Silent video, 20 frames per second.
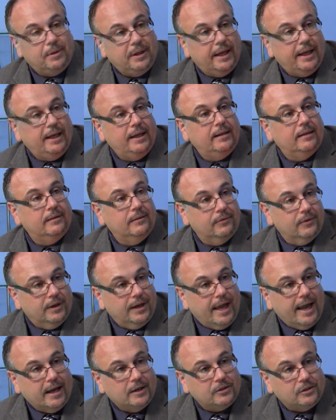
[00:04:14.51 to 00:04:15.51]
playing the
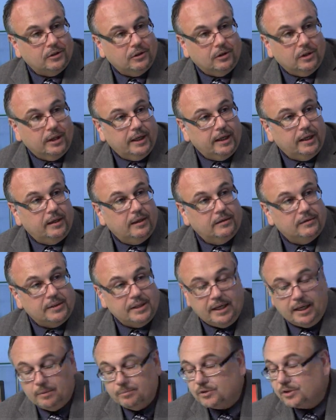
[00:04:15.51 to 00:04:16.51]
National League
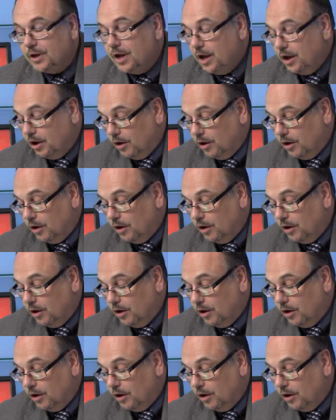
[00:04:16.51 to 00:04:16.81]
teams.